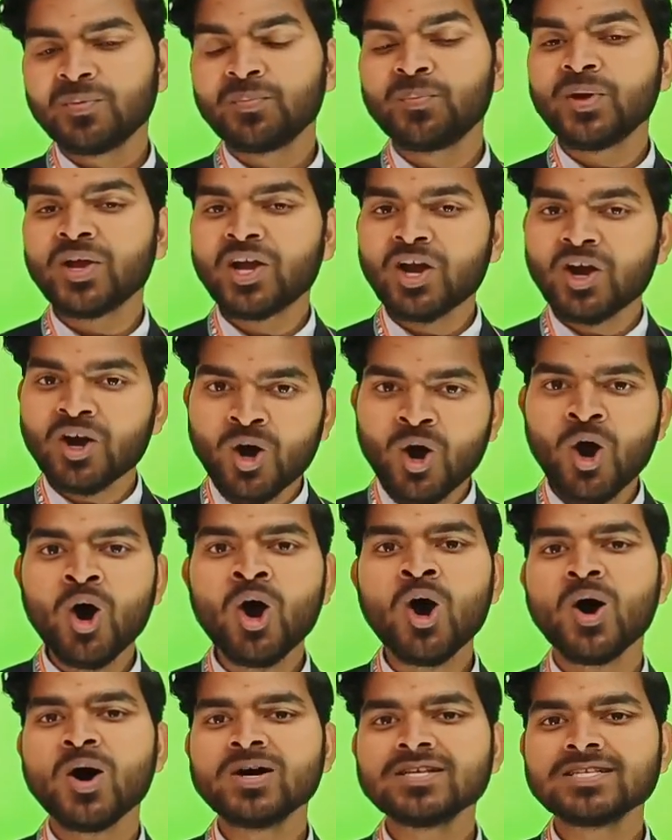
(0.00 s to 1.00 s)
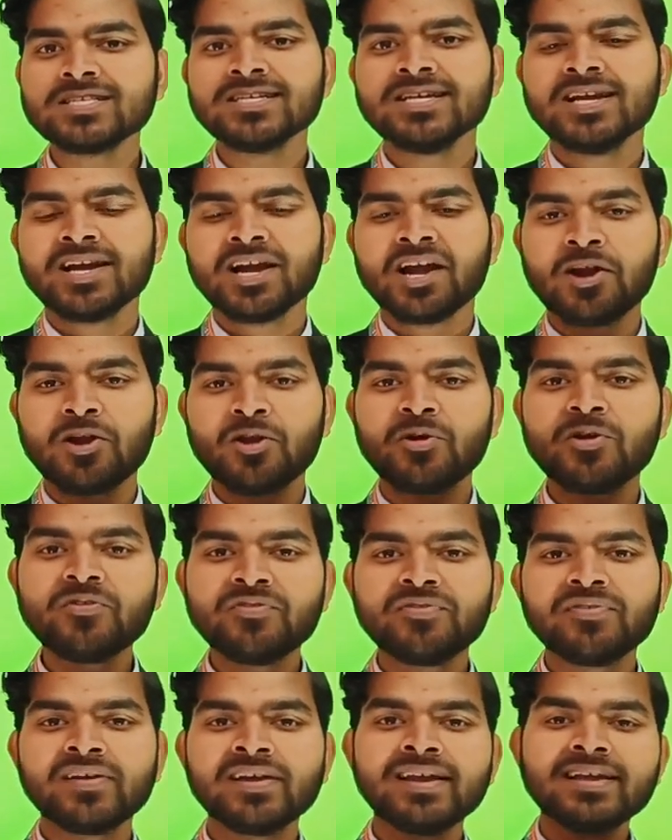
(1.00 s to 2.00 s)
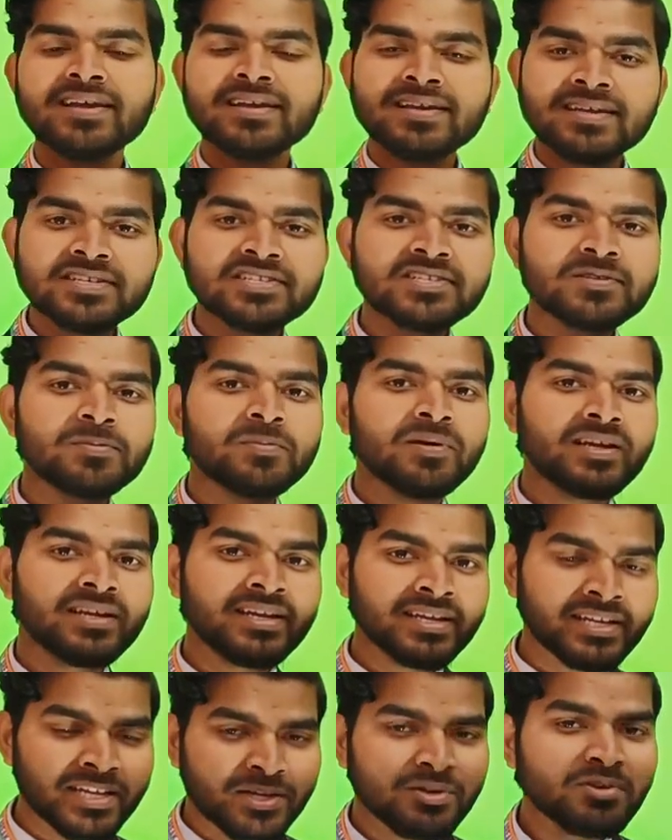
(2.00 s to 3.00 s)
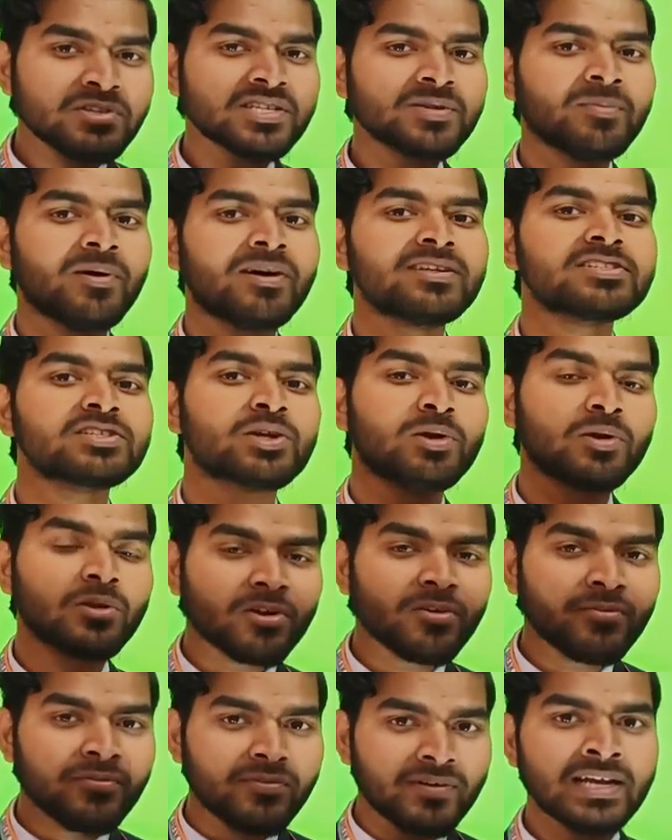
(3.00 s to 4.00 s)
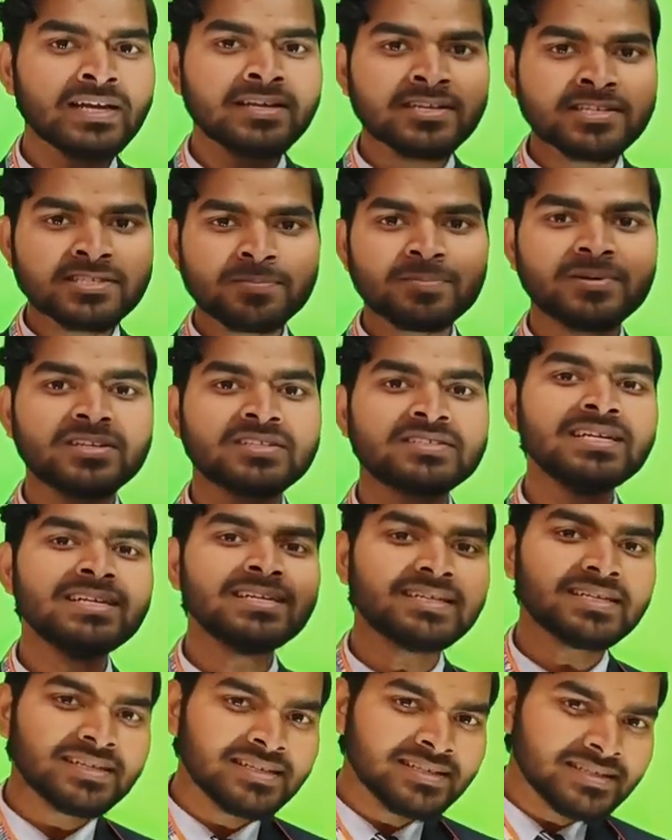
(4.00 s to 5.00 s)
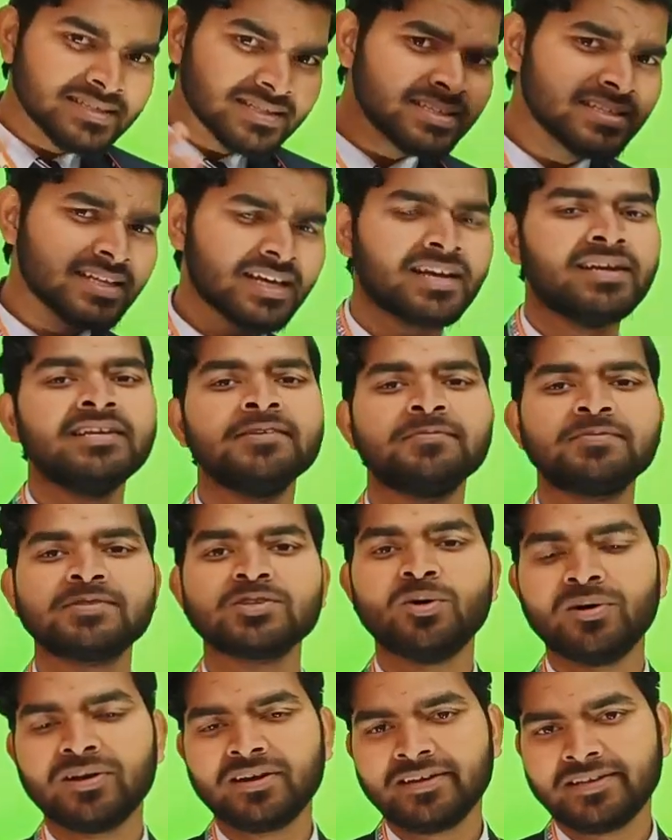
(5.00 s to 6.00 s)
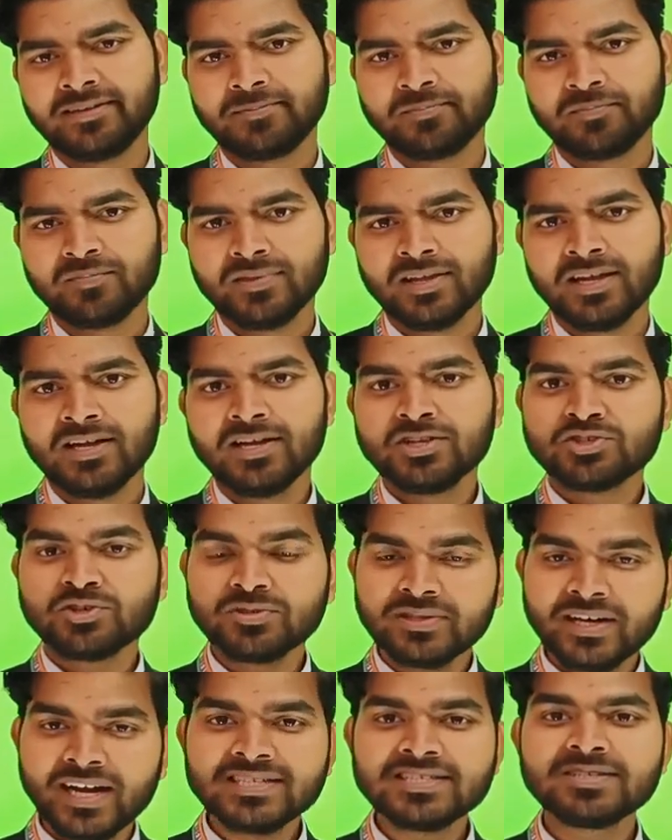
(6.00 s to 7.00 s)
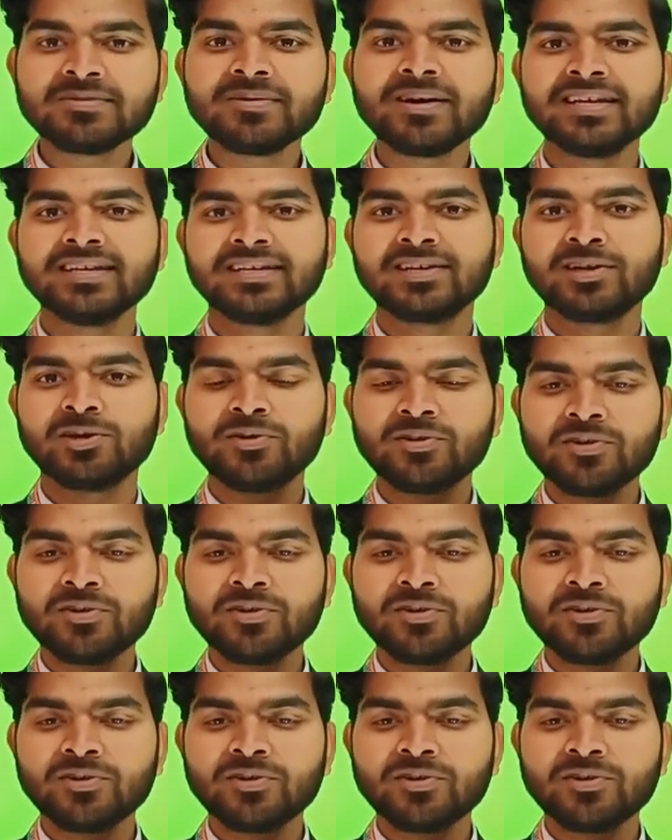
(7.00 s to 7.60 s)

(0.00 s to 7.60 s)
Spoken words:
Because chlorophyll is in huge amounts. Chlorophyll is present in the leaves only. So that's why